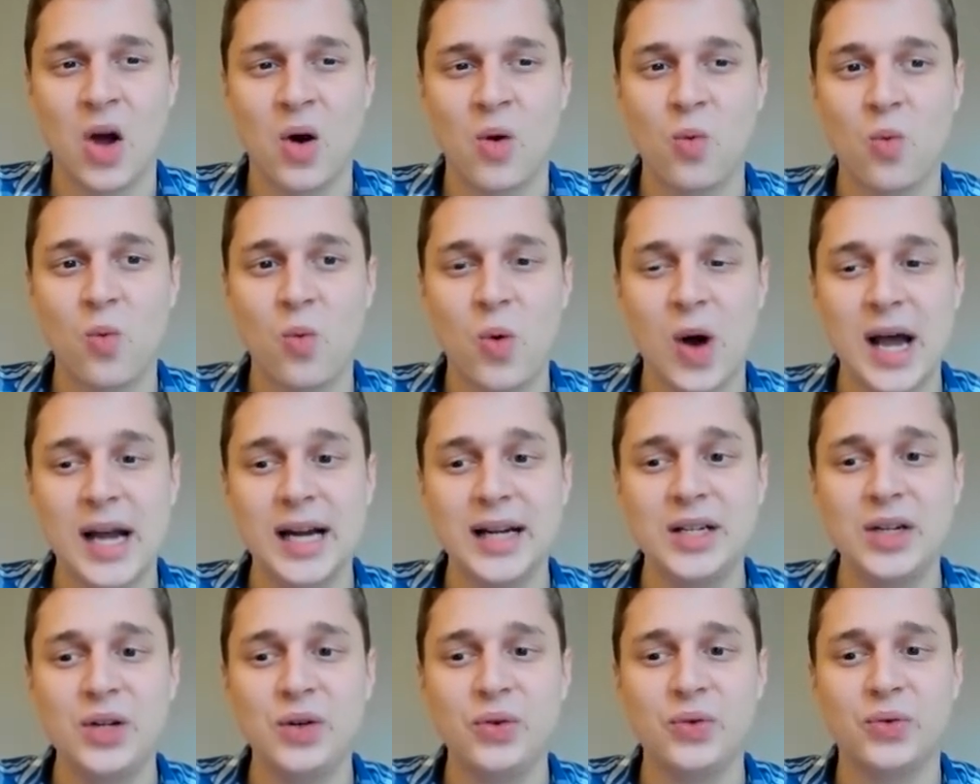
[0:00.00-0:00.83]
Why
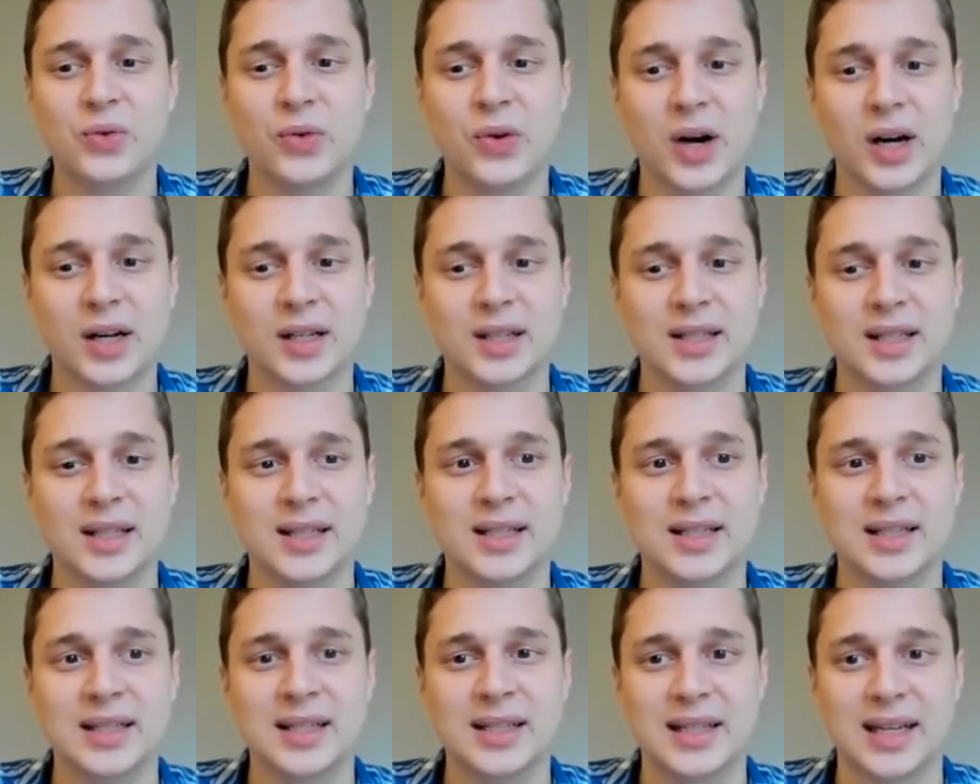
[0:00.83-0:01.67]
do foxes
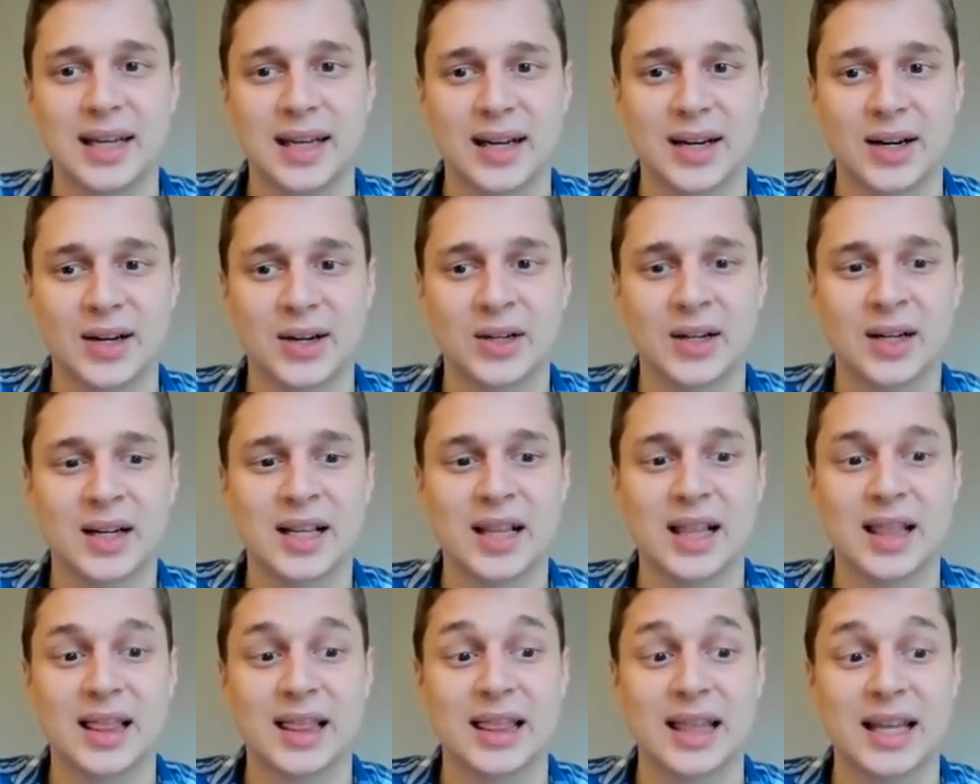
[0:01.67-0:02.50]
and deer
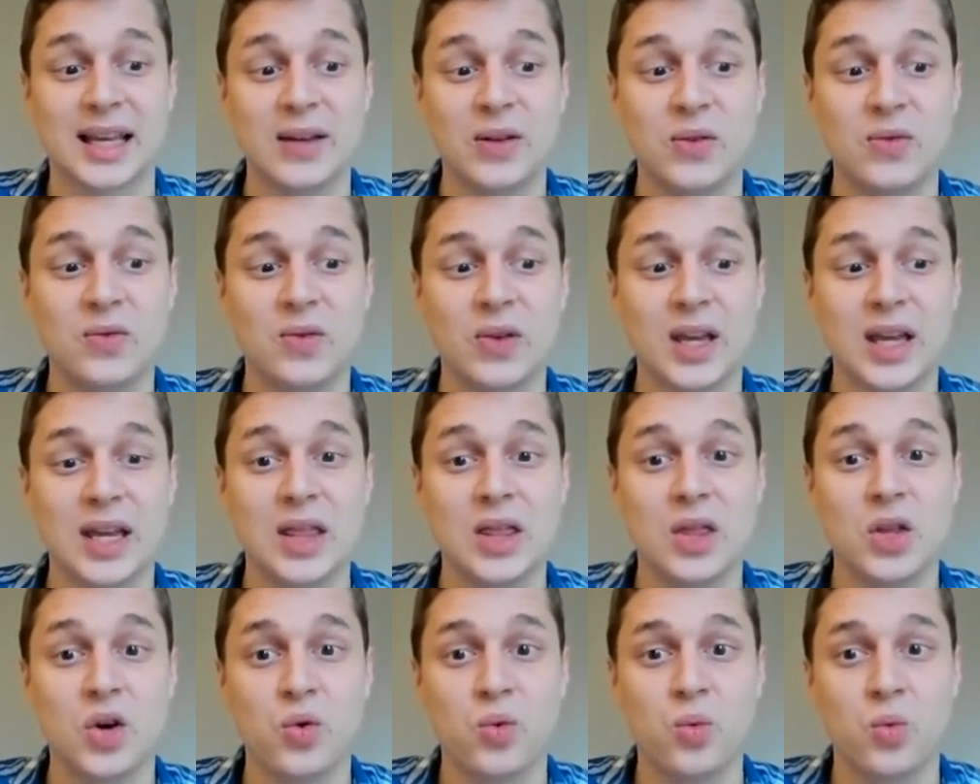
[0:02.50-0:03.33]
live in
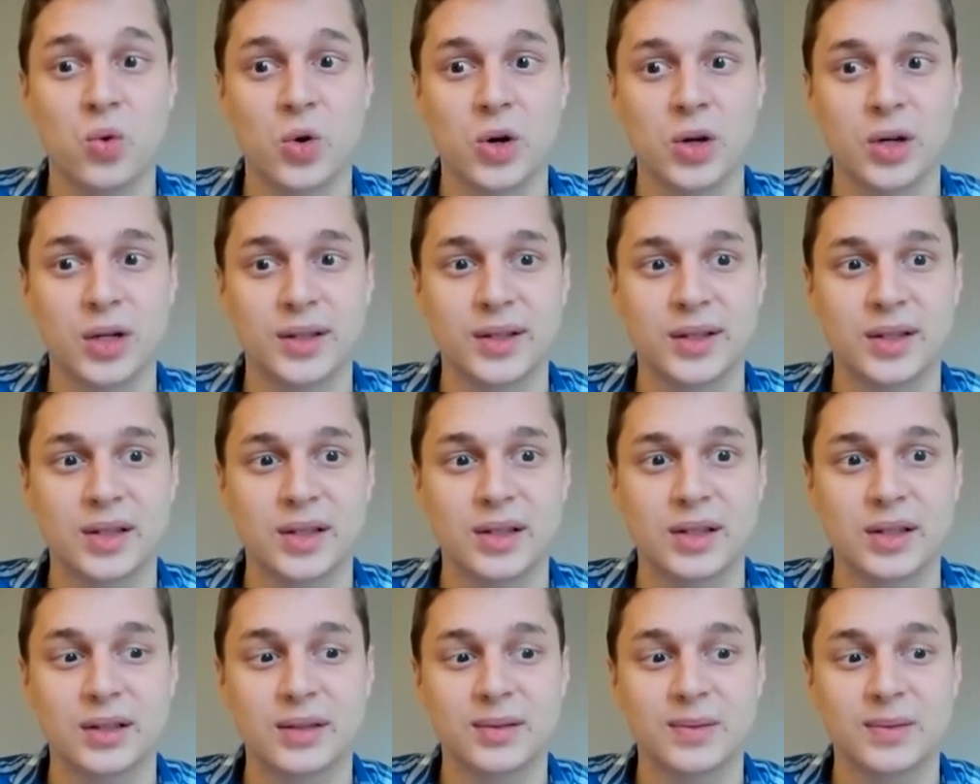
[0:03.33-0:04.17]
the woods?